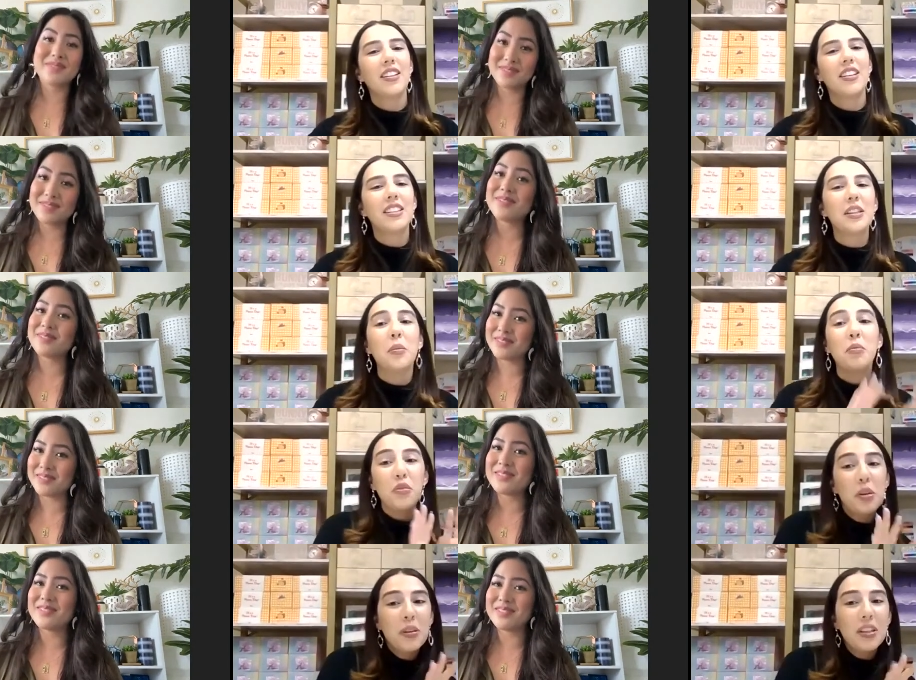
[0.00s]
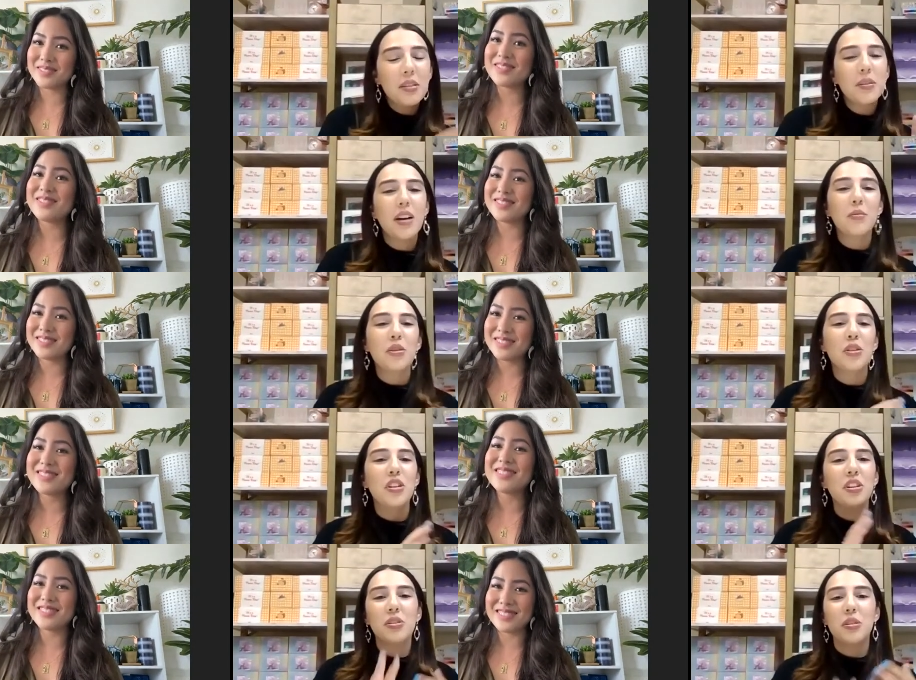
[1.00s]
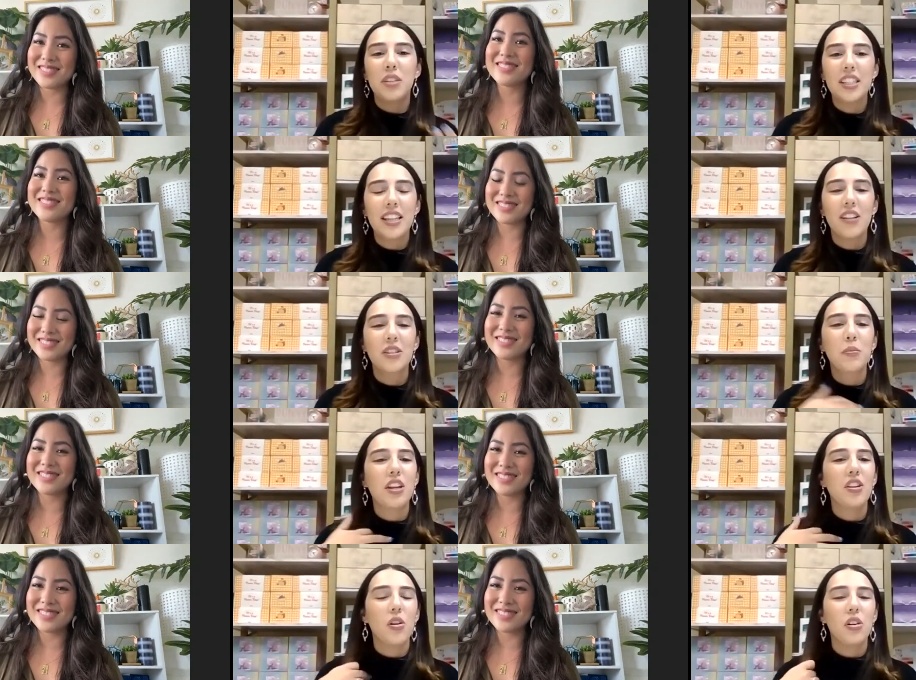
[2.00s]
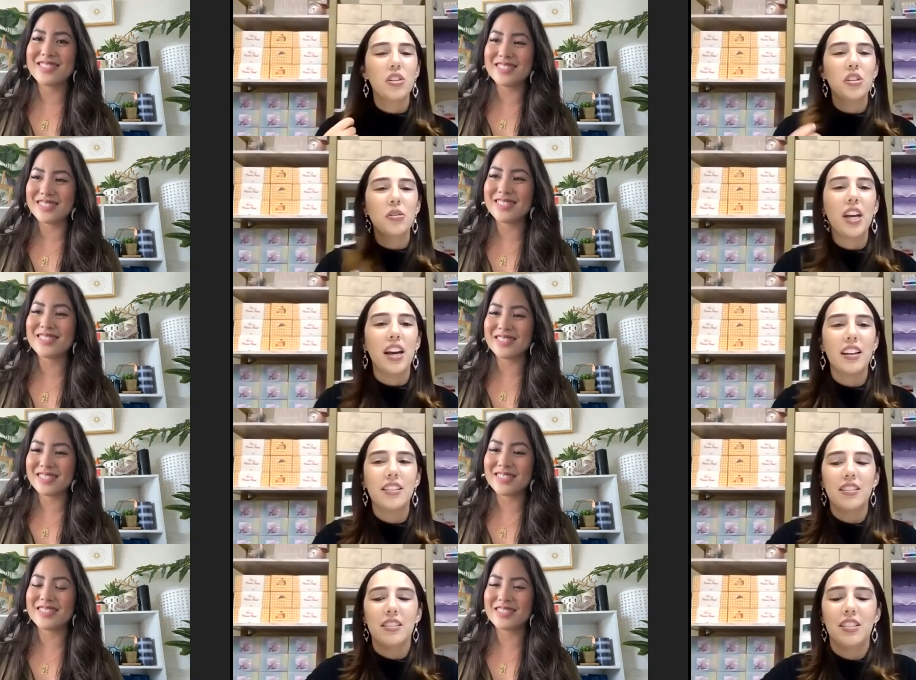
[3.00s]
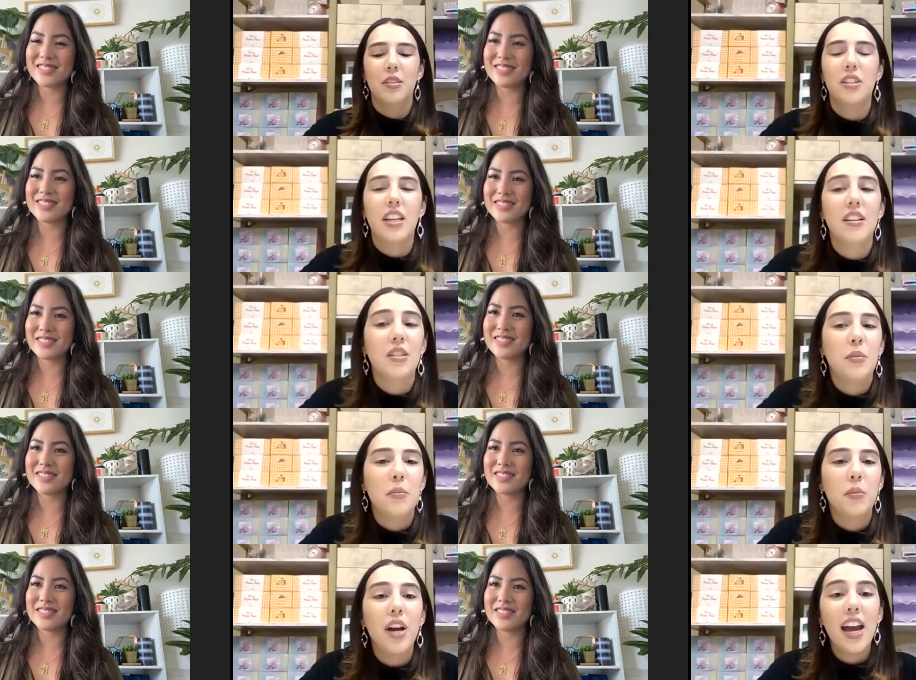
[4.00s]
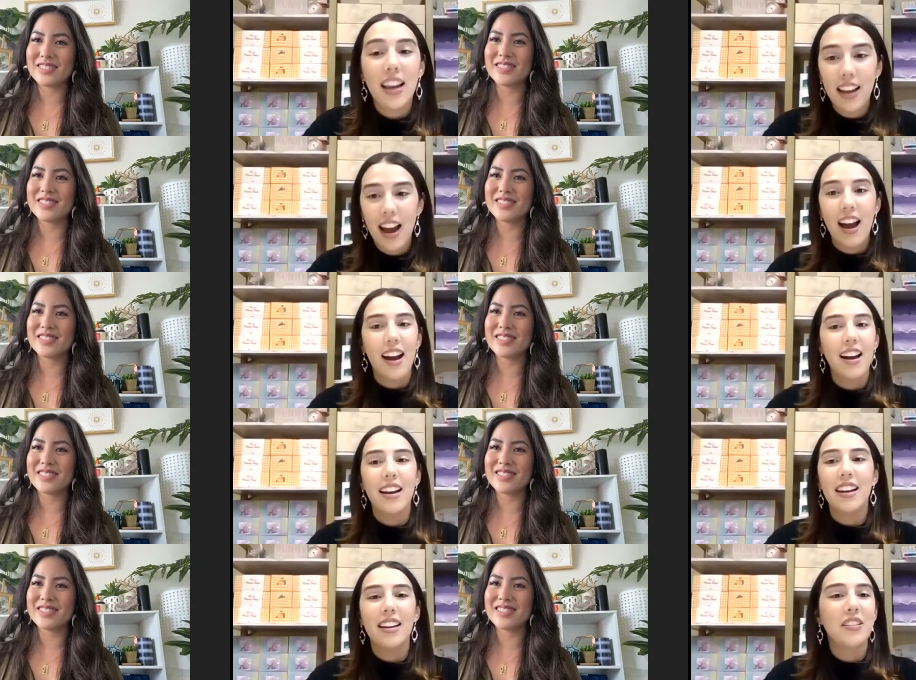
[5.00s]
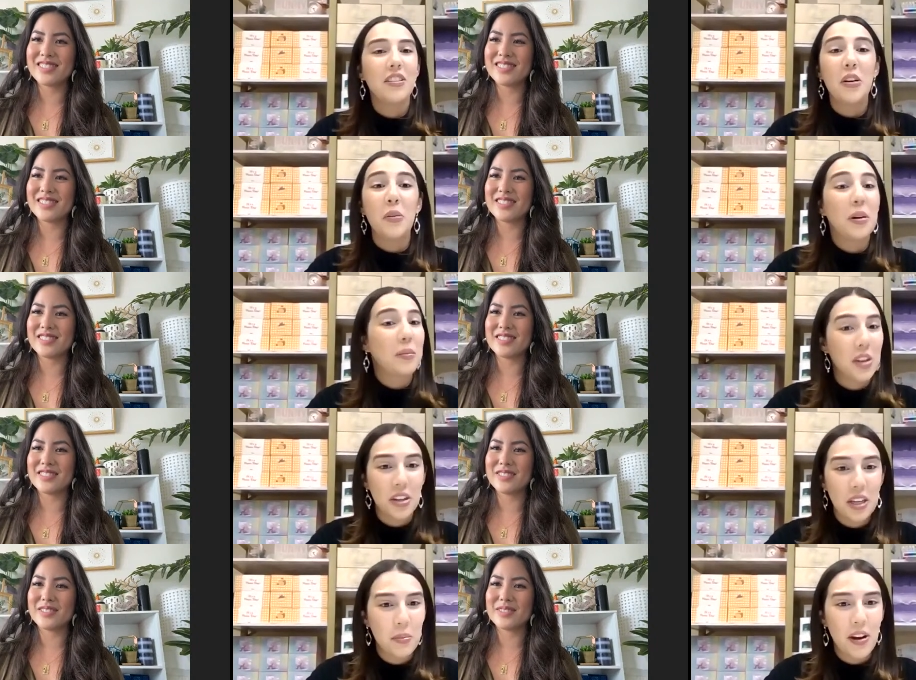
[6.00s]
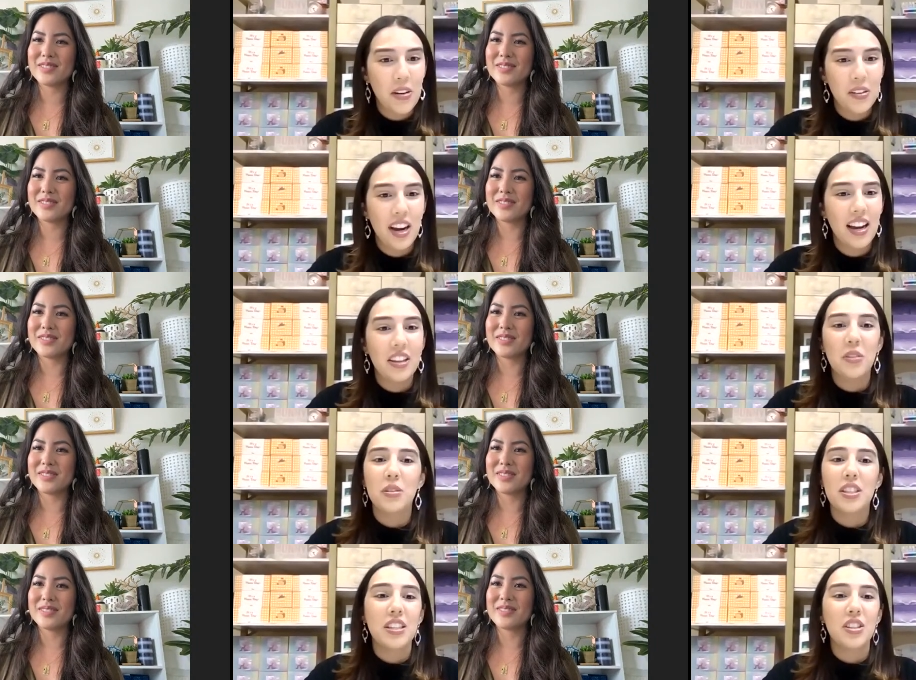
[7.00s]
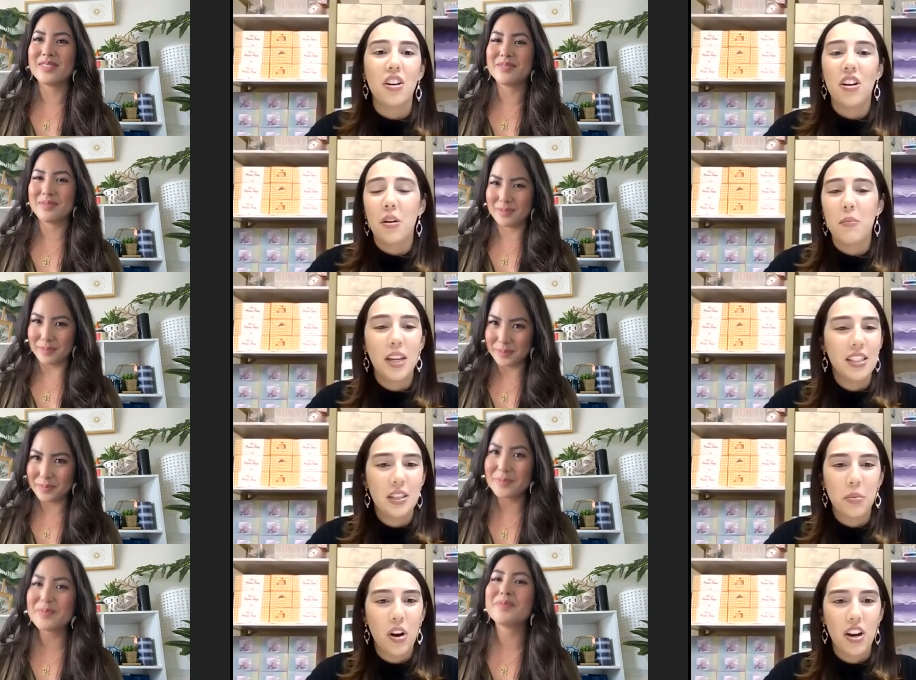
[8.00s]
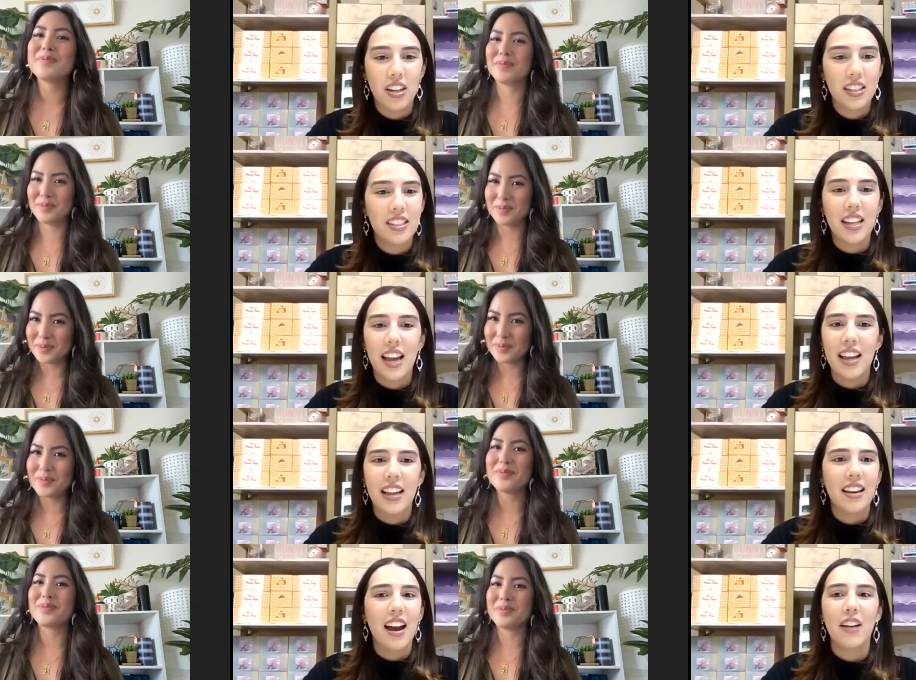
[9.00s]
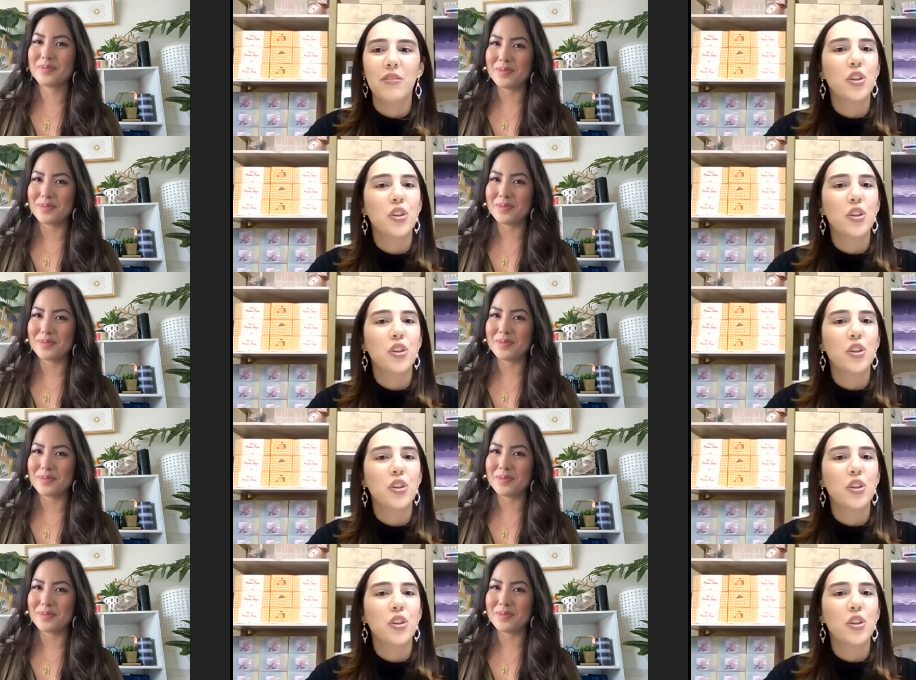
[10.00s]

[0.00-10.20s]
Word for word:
Speaker 1: some freebies sometimes or you know some discounts but then you also get to say to people hey i know what i'm talking about i use these amazing products and i've